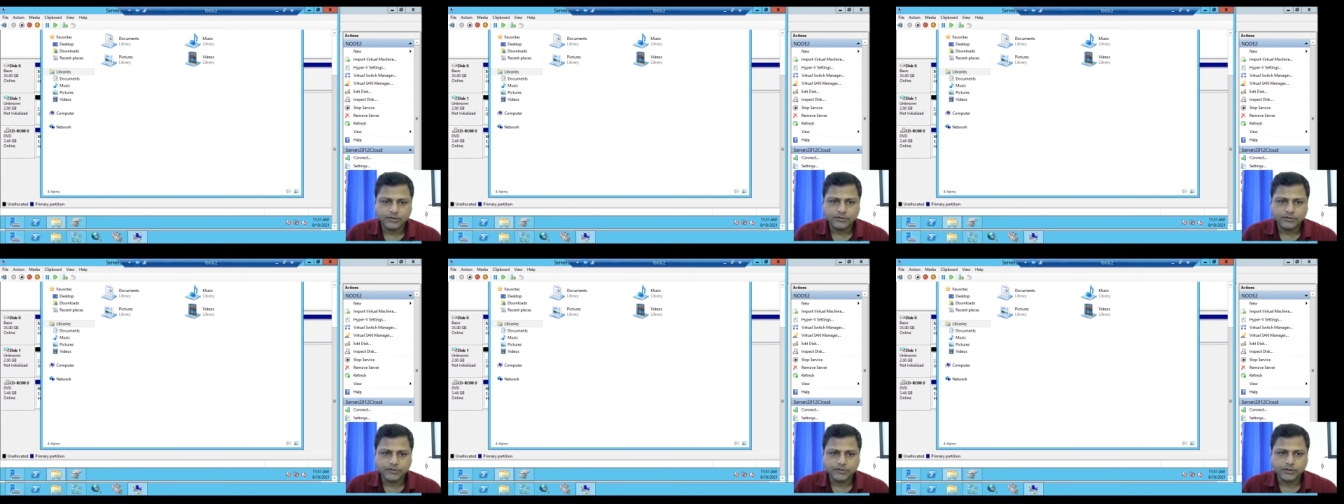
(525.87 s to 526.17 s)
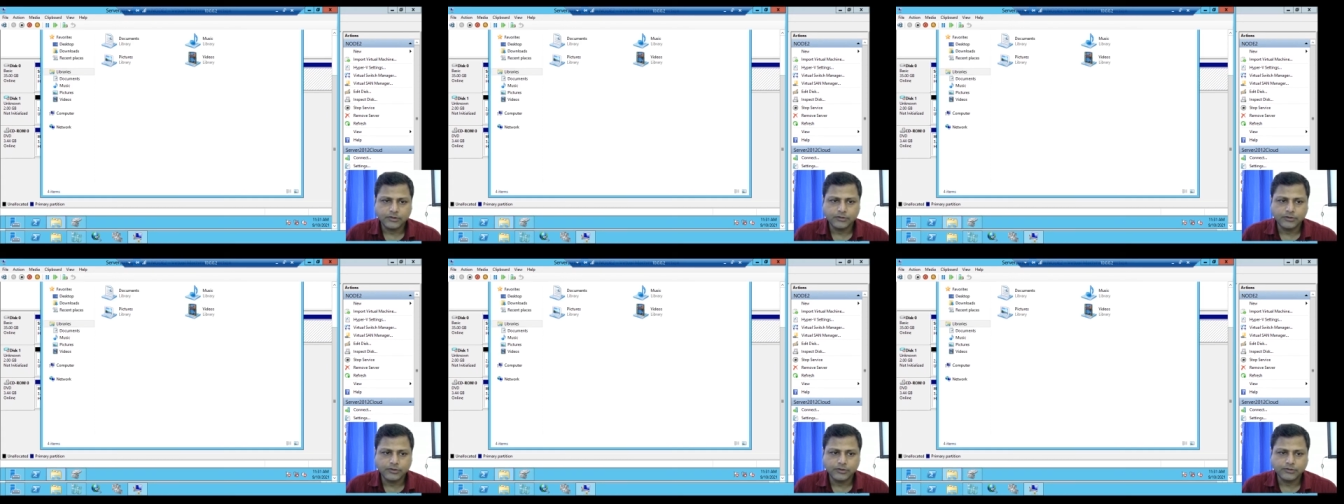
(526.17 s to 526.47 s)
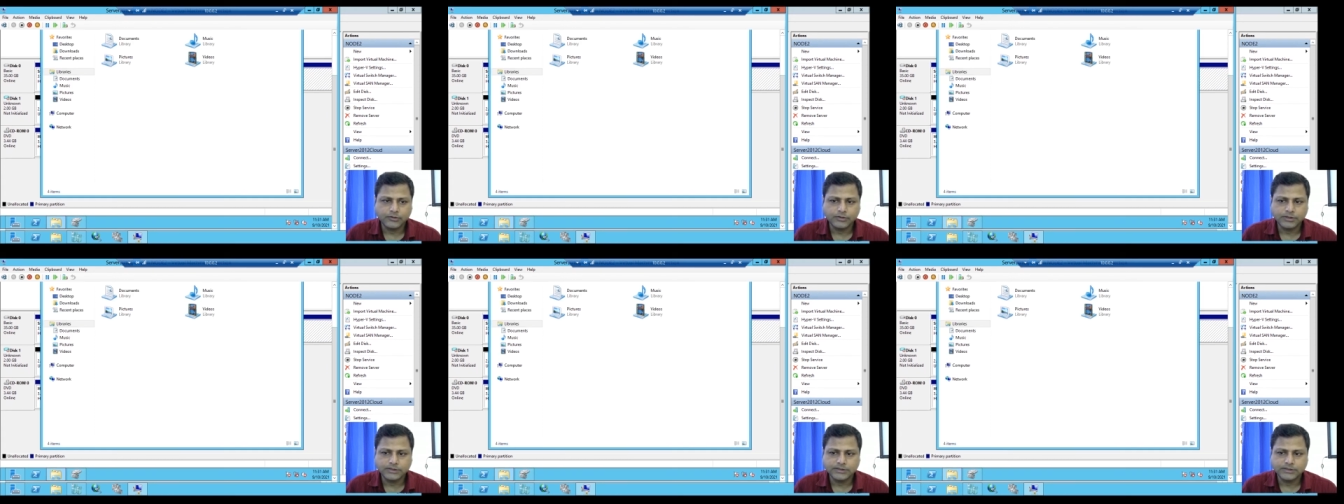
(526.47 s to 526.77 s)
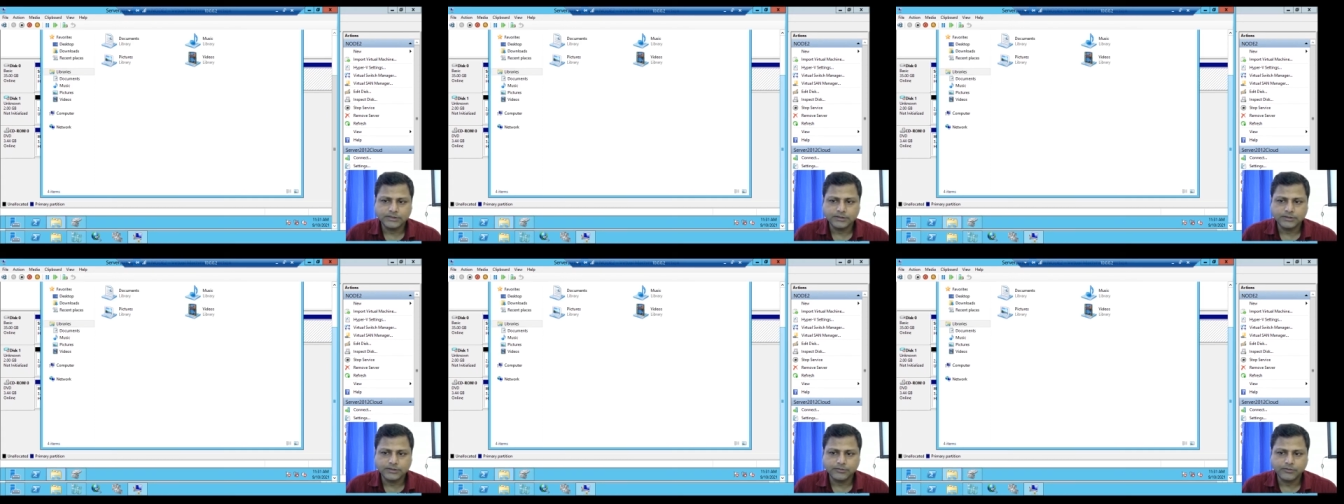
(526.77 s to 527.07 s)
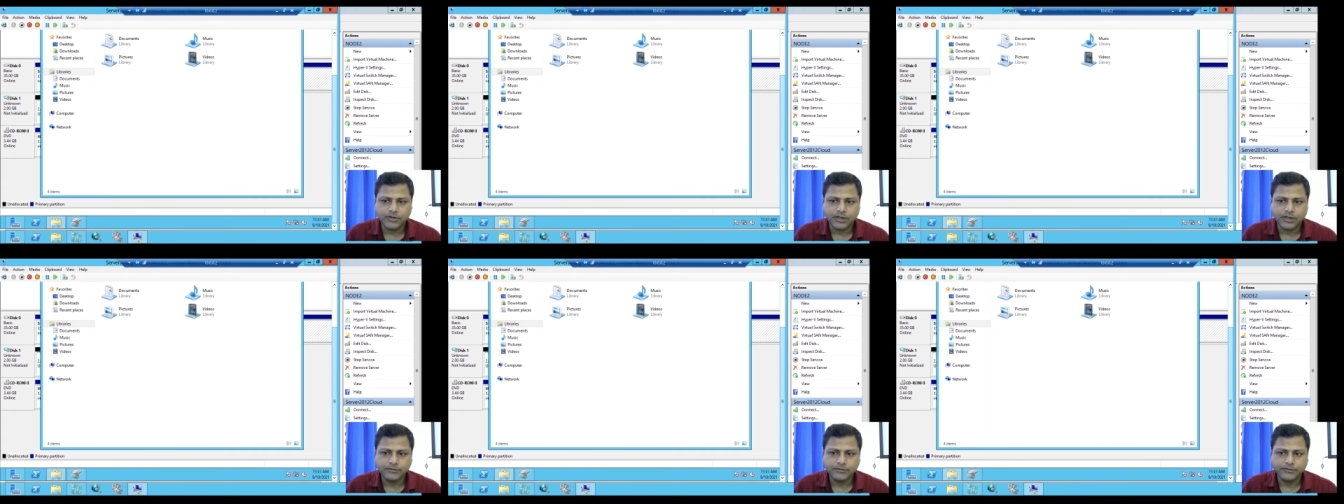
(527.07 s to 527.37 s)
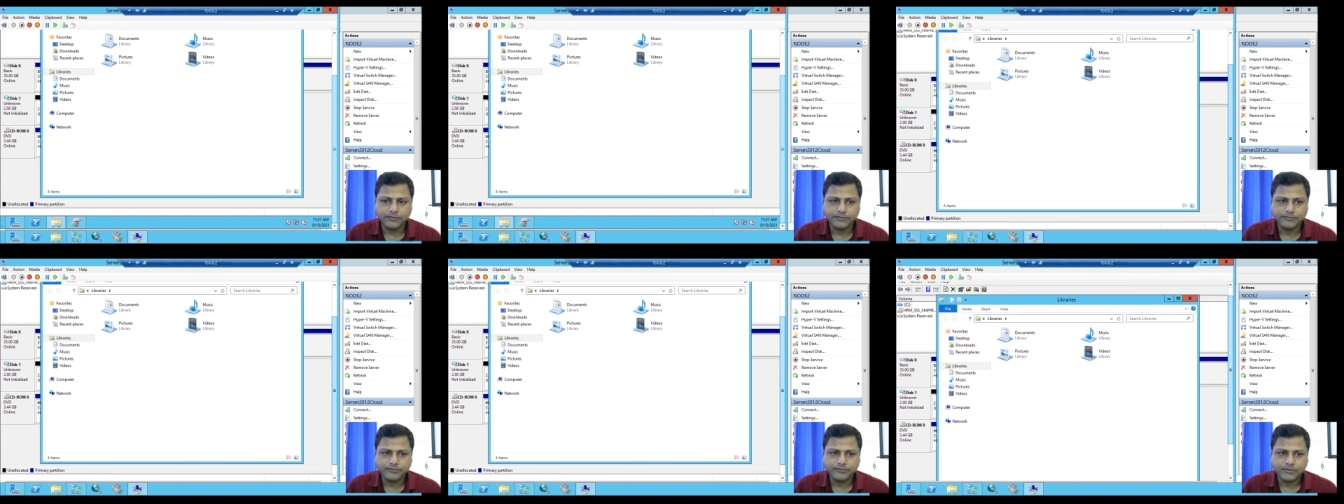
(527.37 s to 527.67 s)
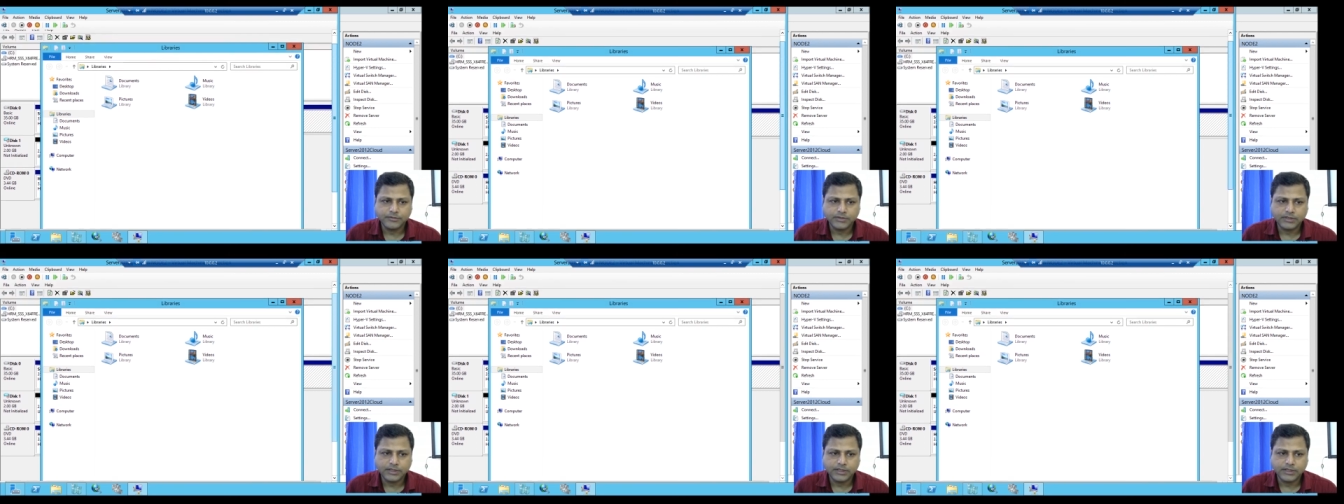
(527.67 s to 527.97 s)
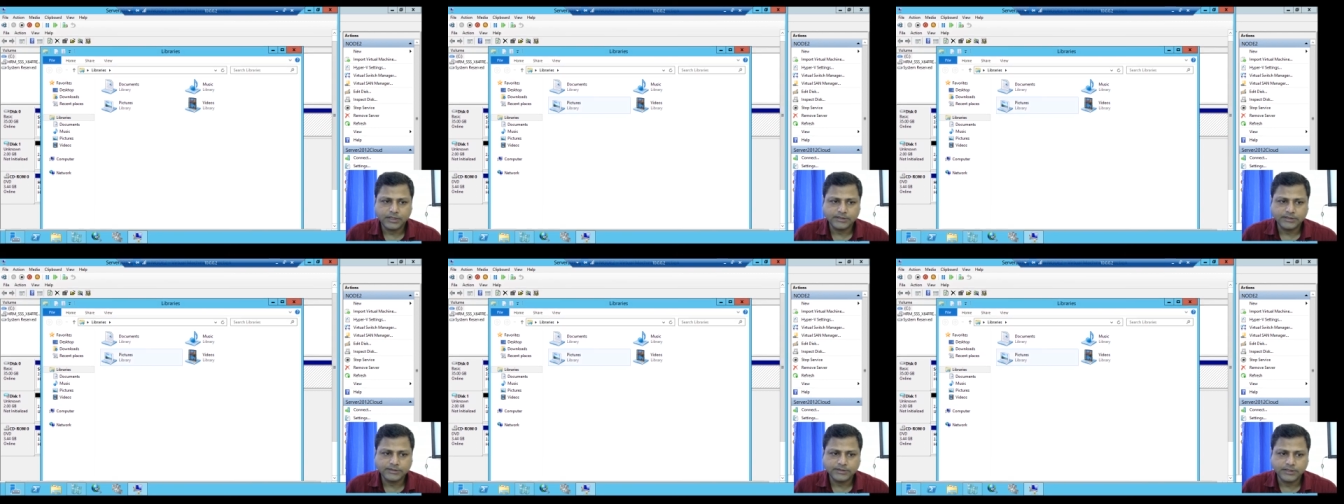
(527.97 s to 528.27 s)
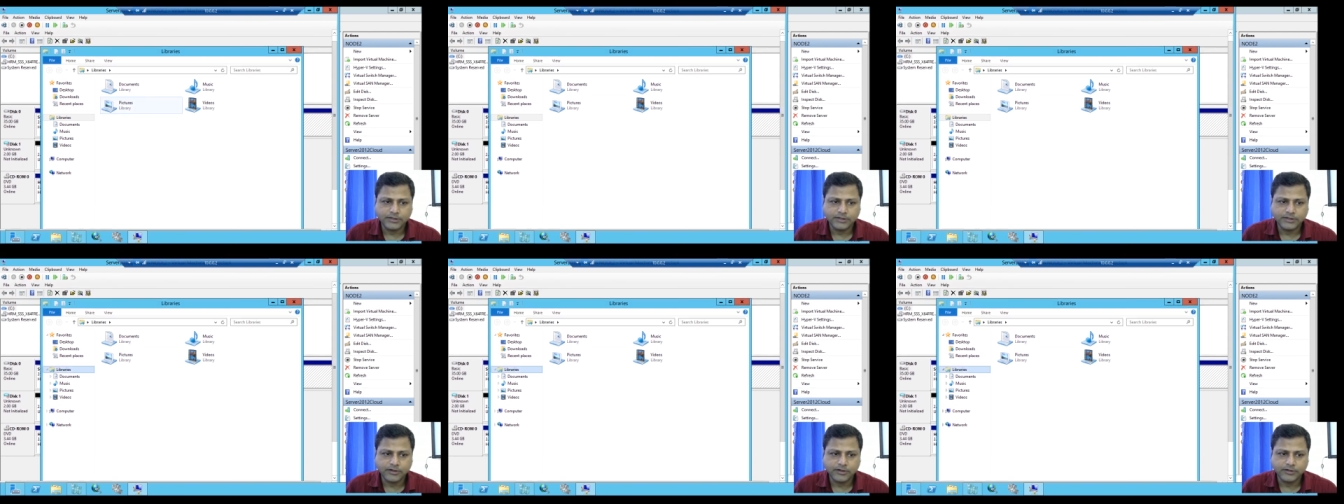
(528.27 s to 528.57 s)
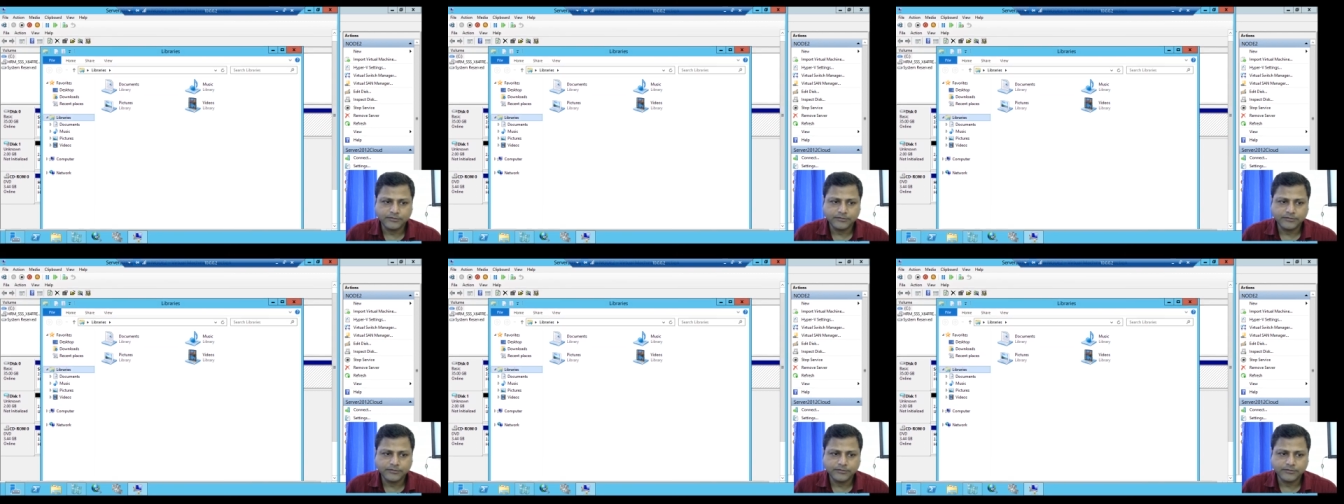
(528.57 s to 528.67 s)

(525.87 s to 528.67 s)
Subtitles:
So we'll go to the system drive, that is C drive,